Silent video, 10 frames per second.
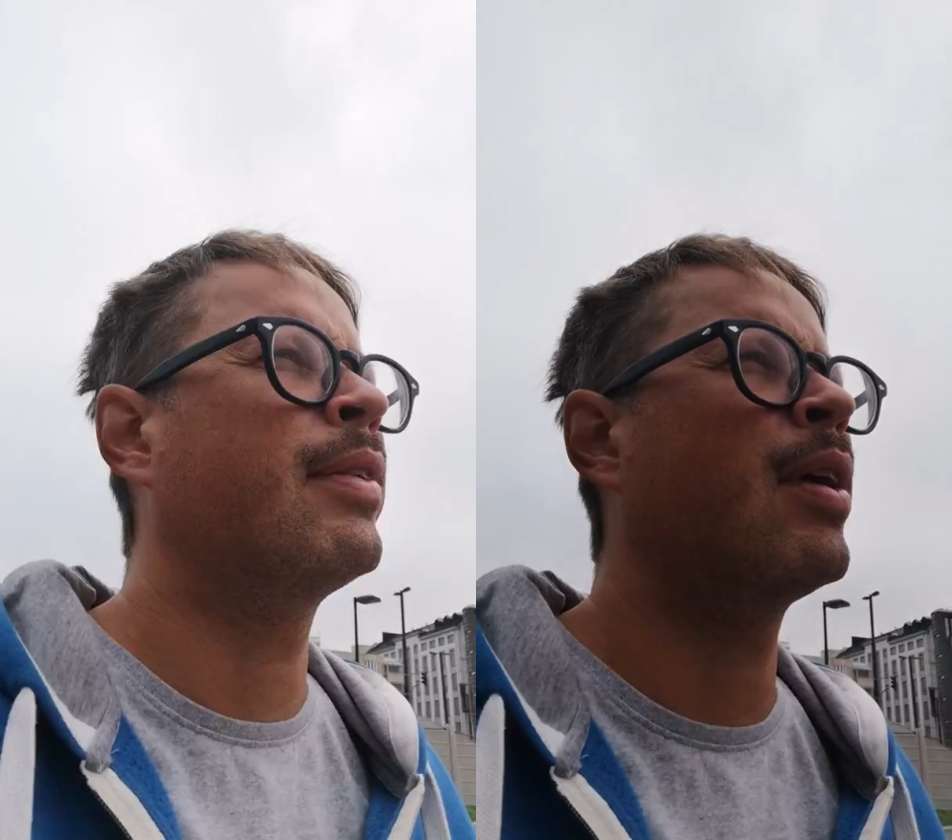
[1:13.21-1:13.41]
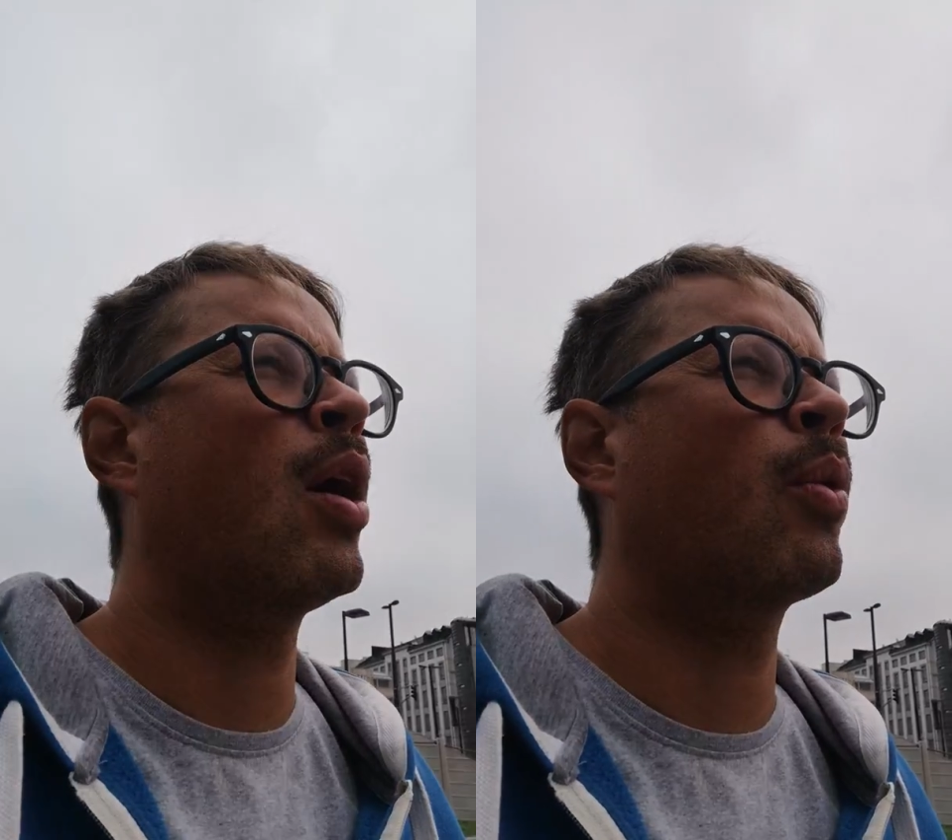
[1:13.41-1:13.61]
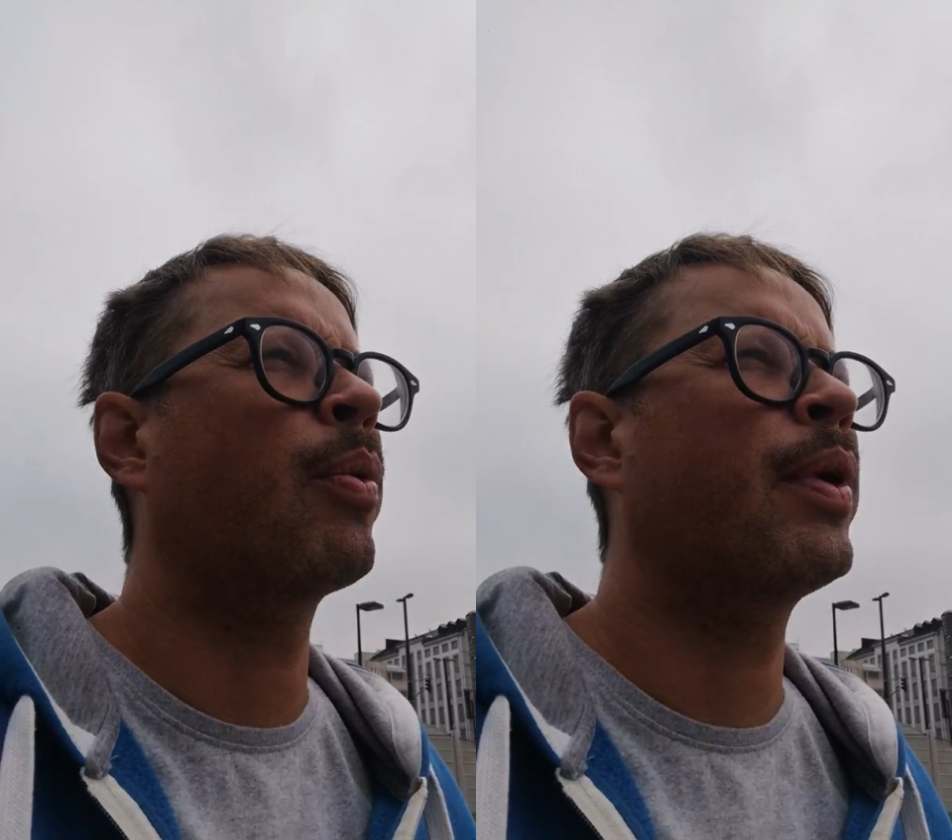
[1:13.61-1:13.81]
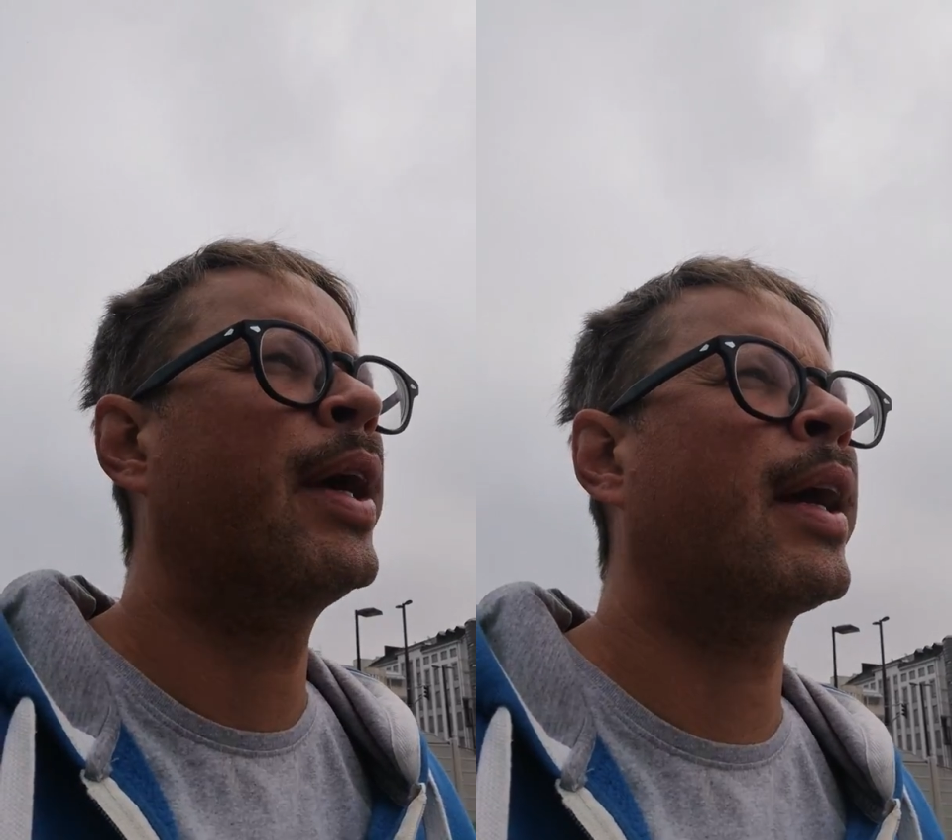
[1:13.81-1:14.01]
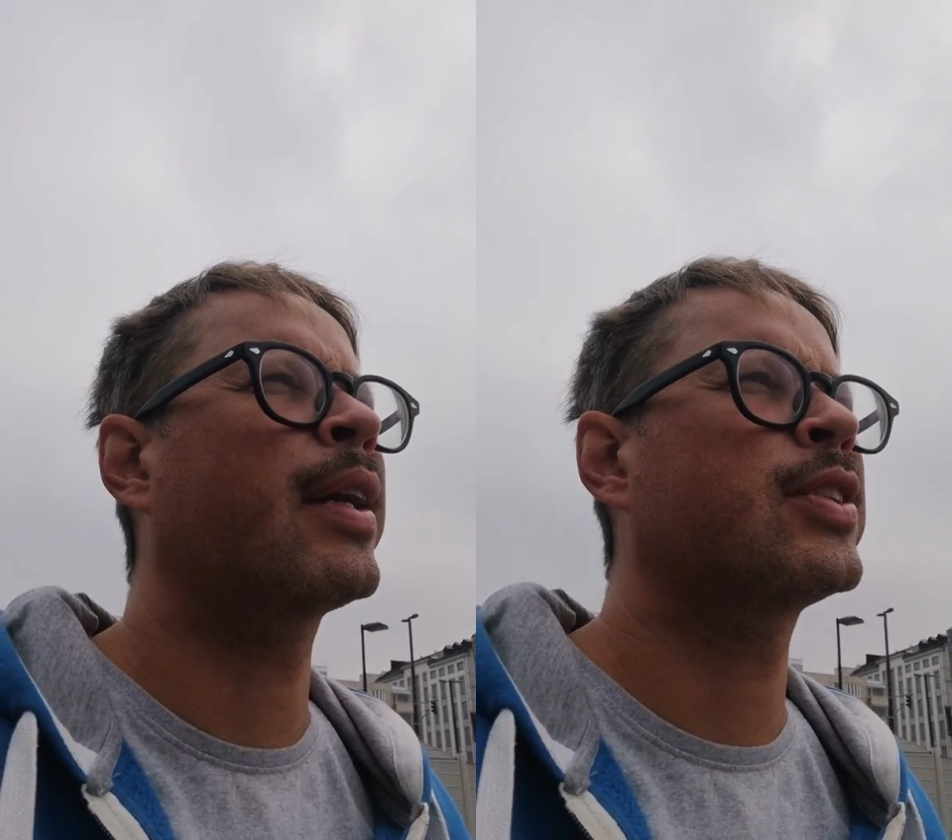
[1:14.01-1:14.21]
now
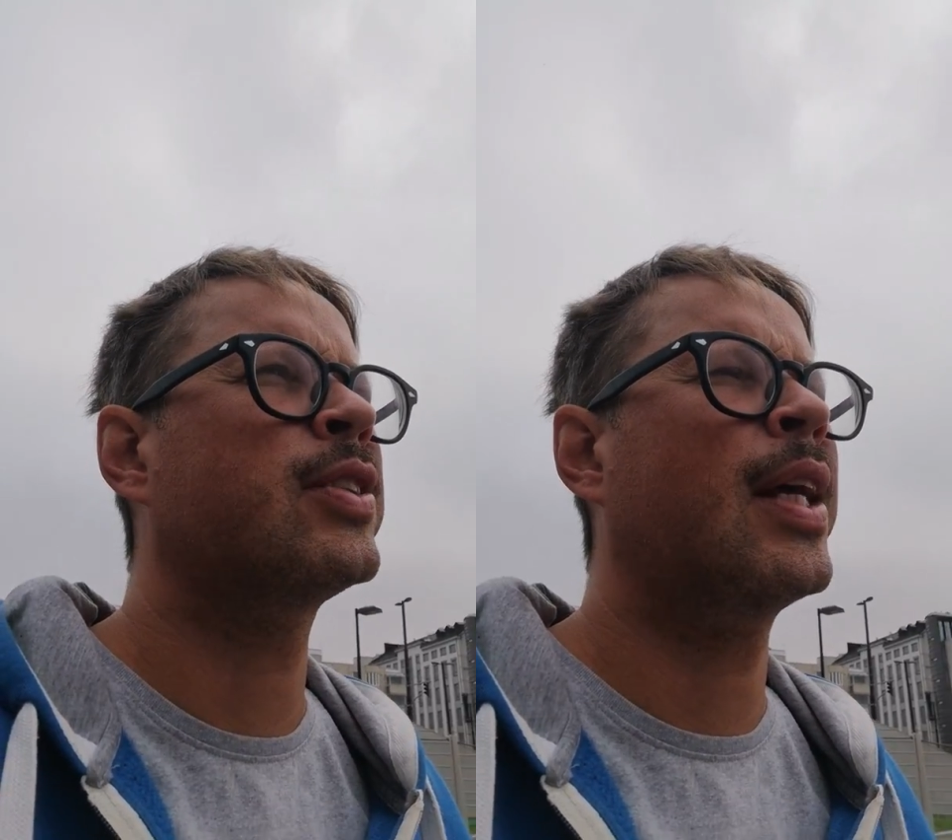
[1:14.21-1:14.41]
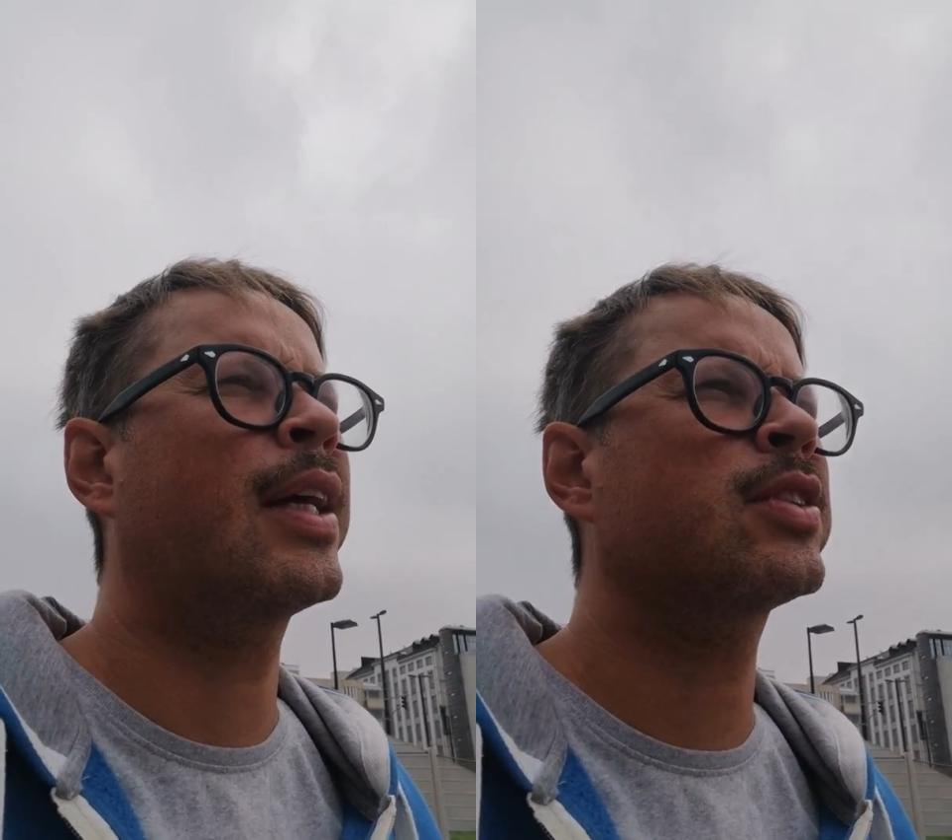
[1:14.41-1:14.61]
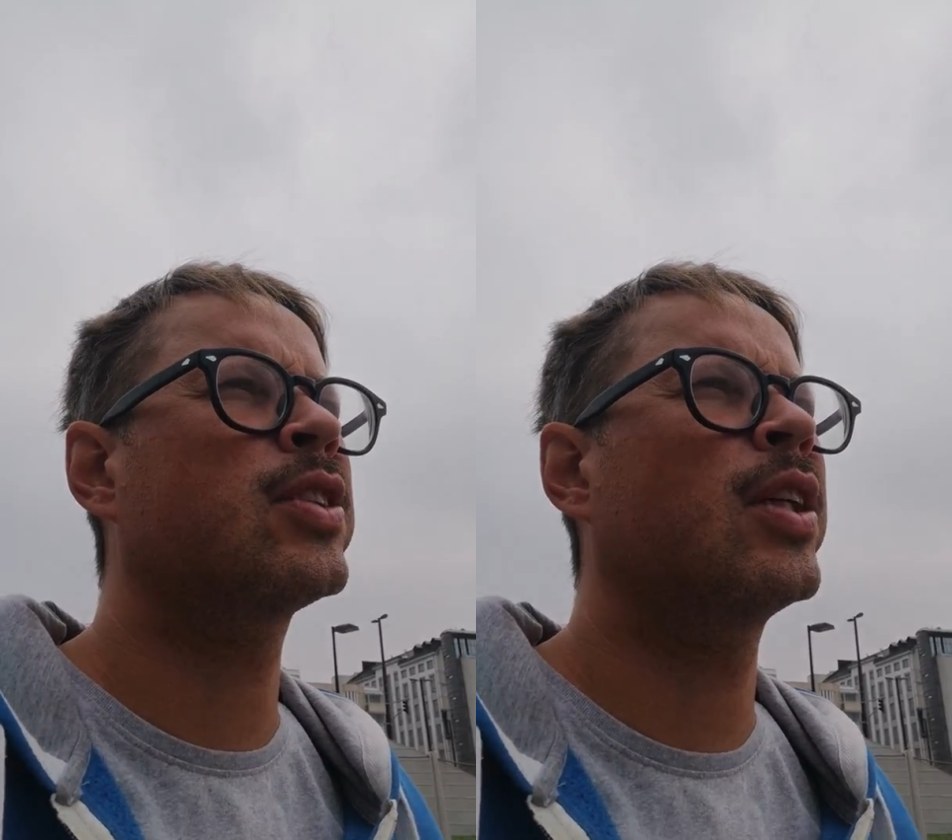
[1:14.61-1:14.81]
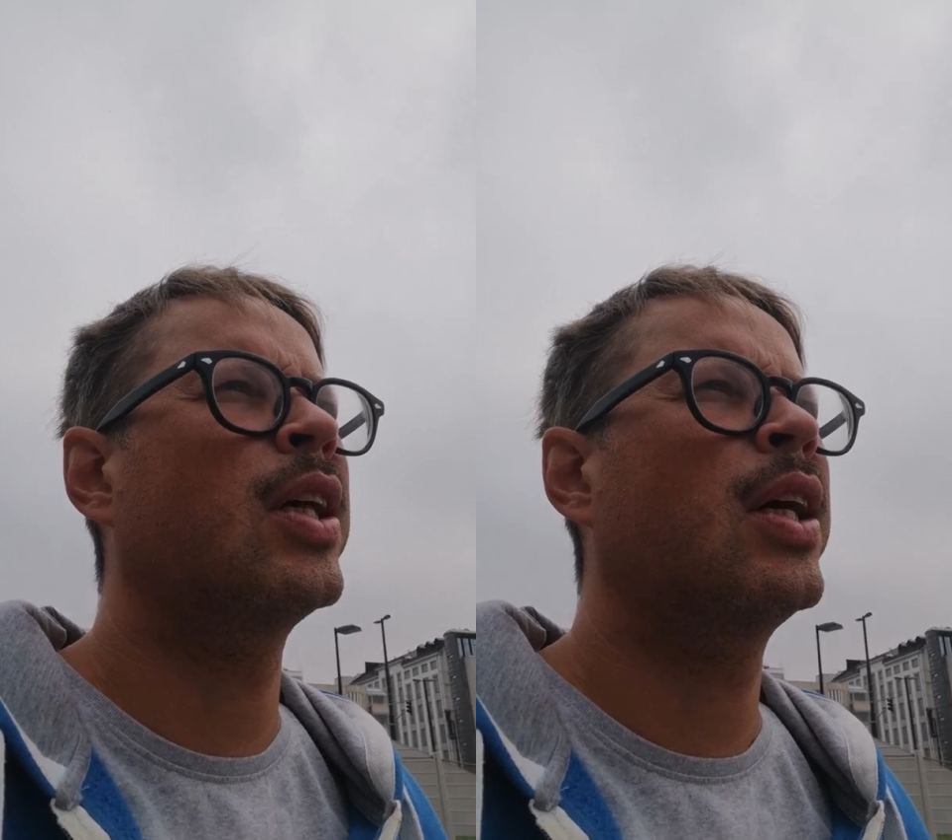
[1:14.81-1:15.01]
English text